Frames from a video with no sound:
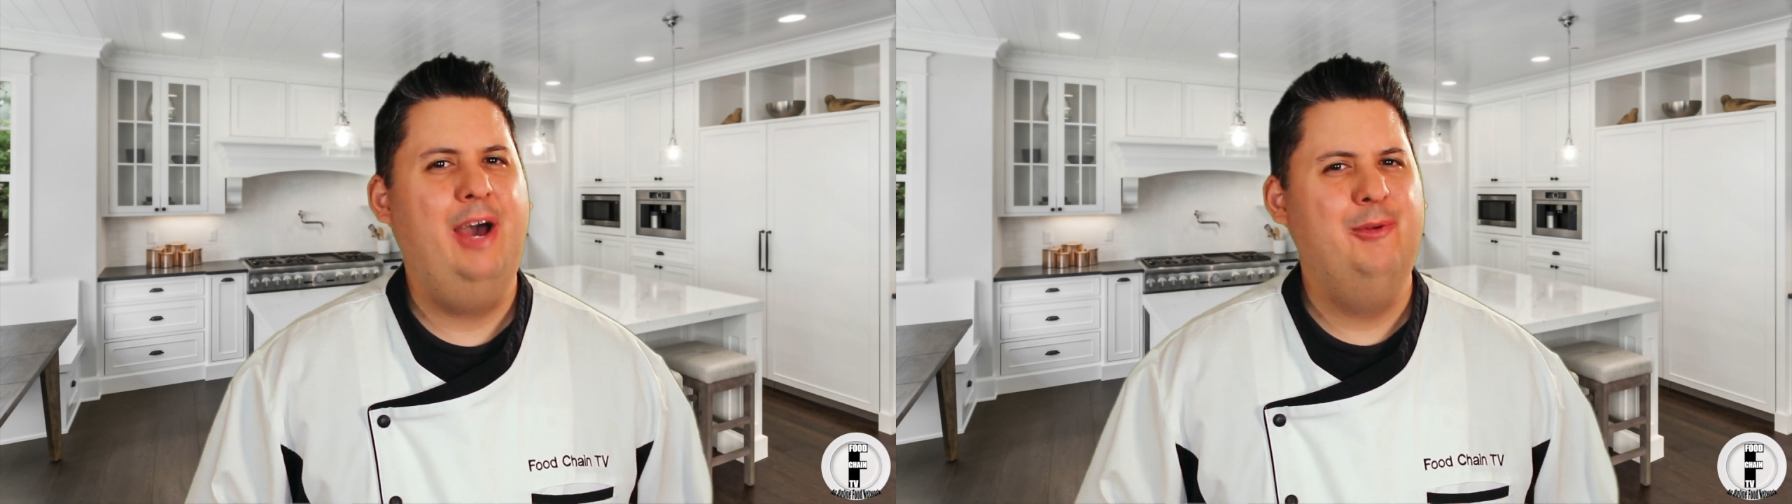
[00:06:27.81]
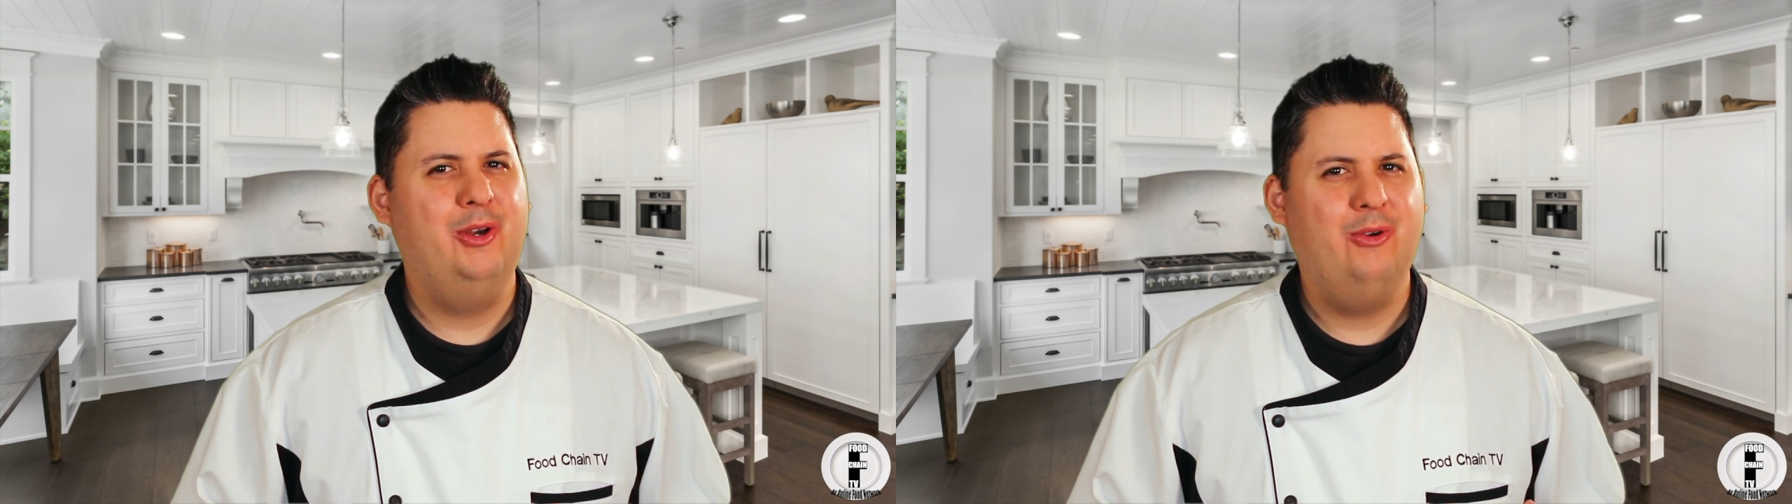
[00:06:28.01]

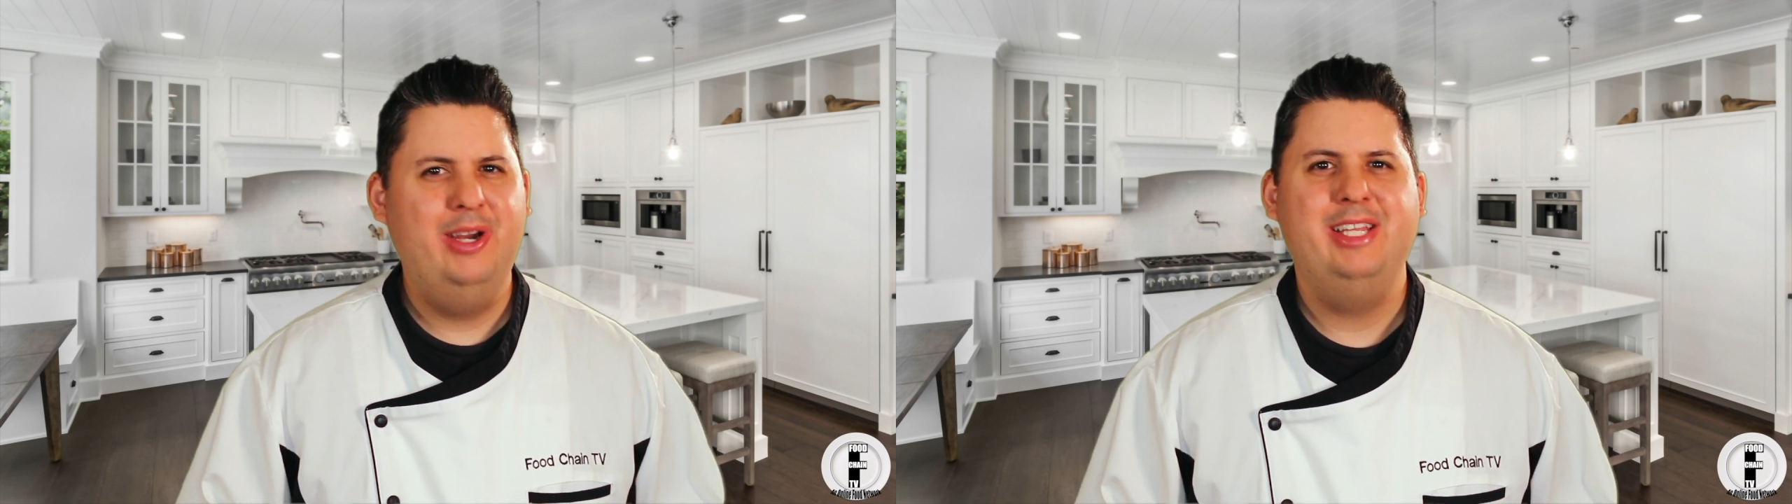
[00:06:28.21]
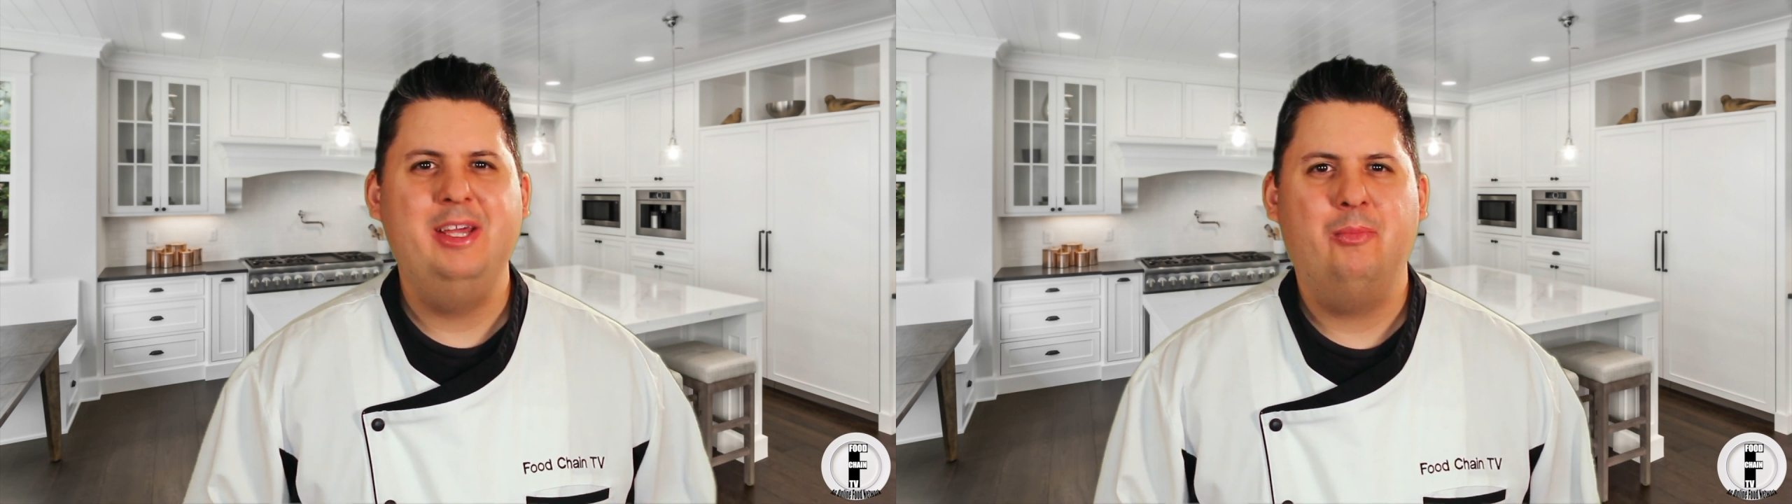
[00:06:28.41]
I would
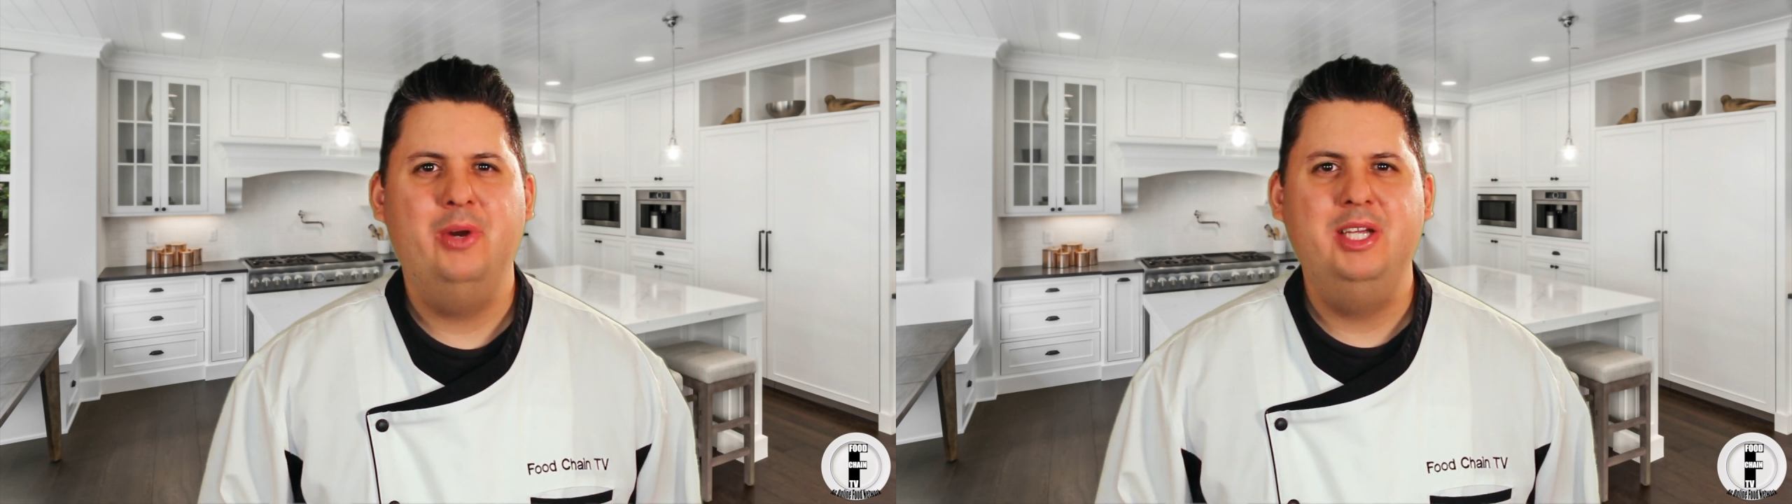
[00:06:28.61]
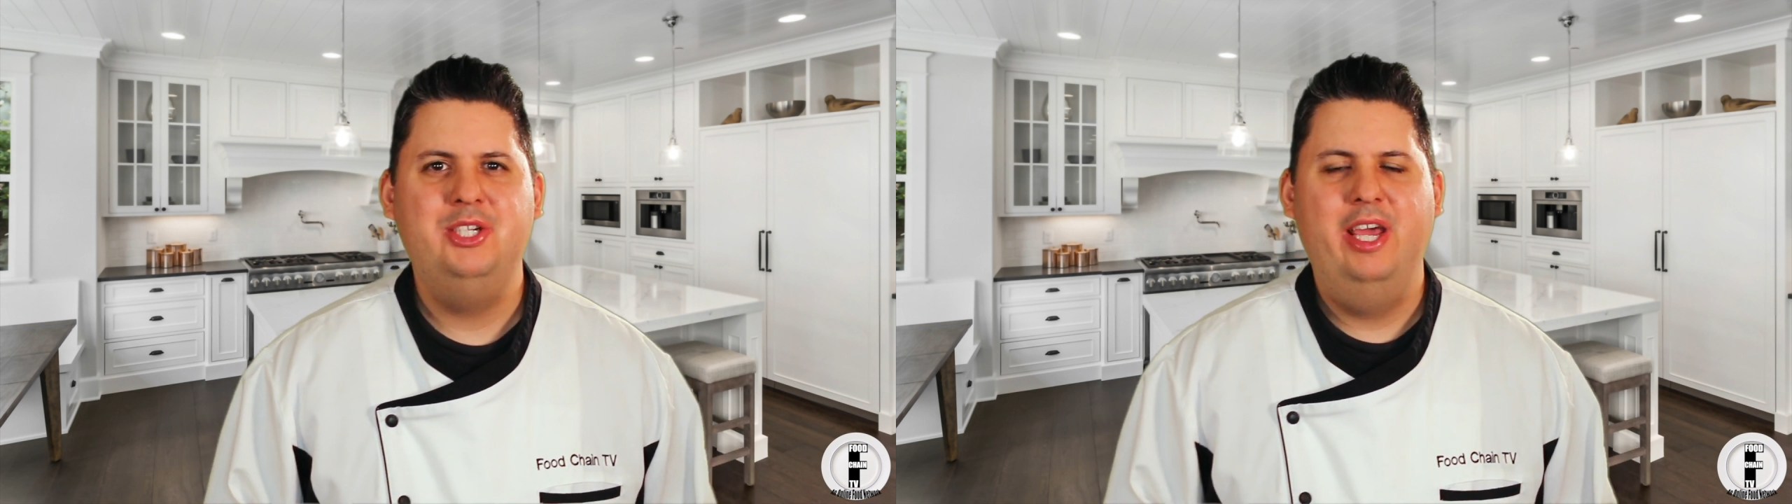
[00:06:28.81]
greatly
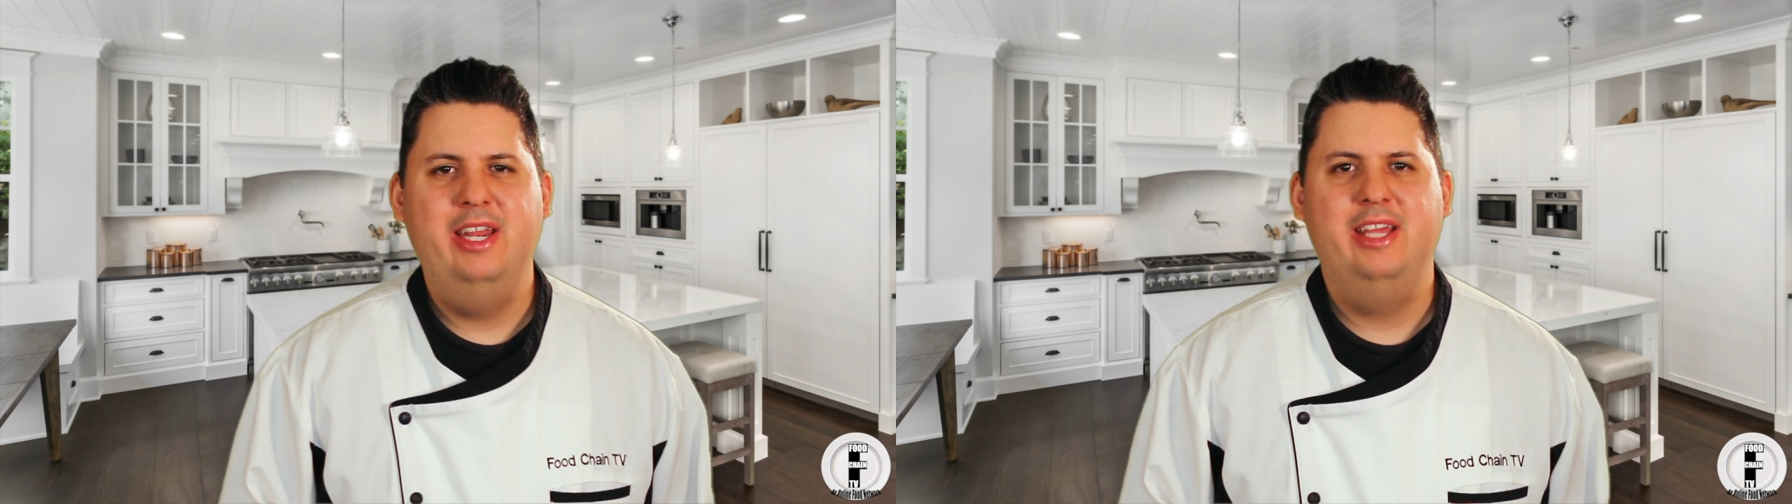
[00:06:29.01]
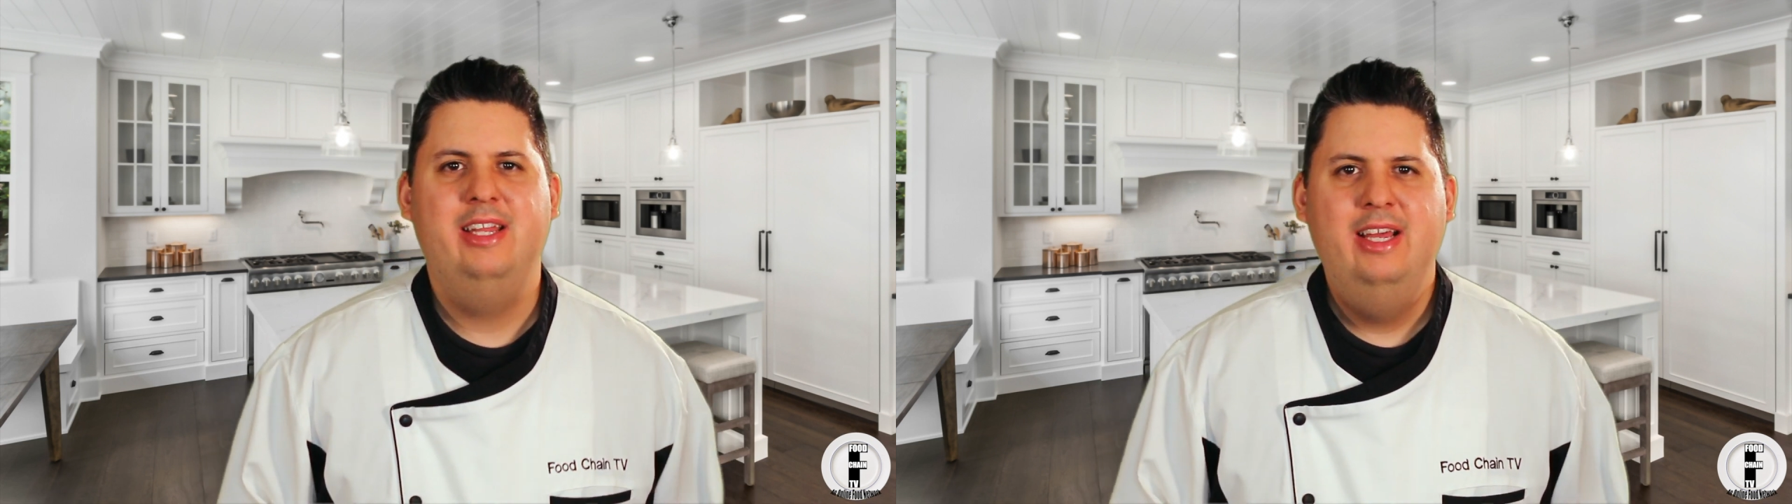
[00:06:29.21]
appreciate
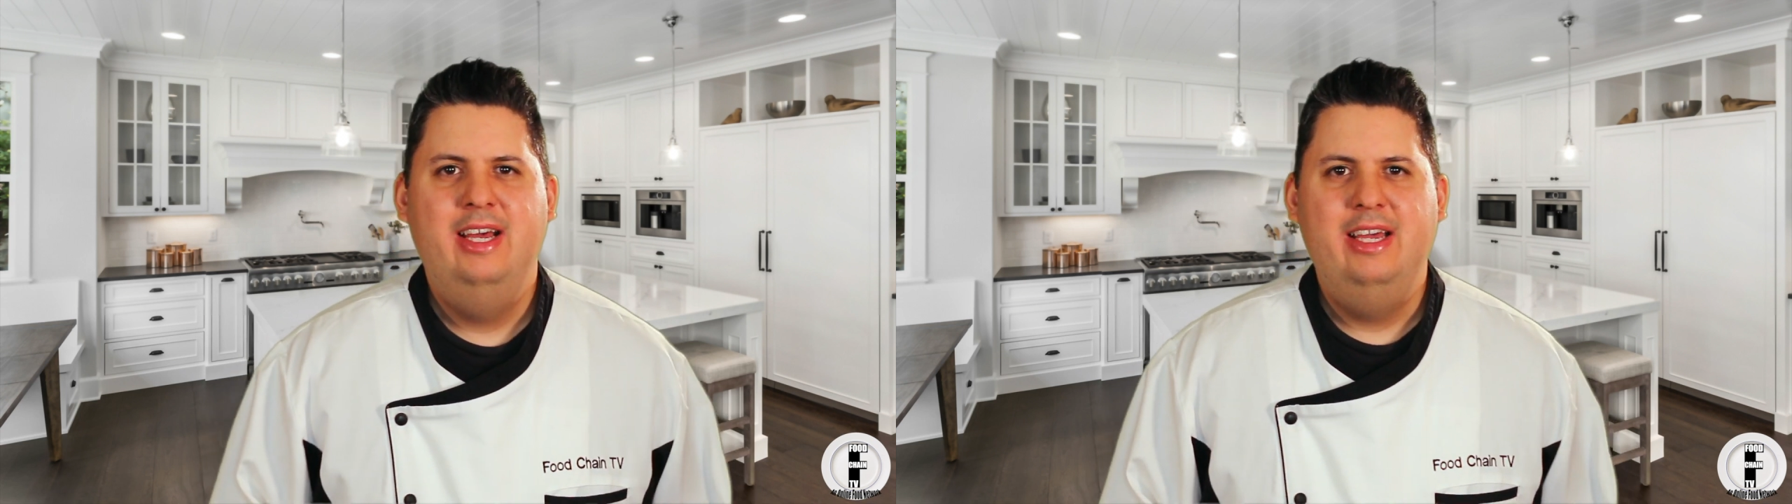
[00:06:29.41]
it.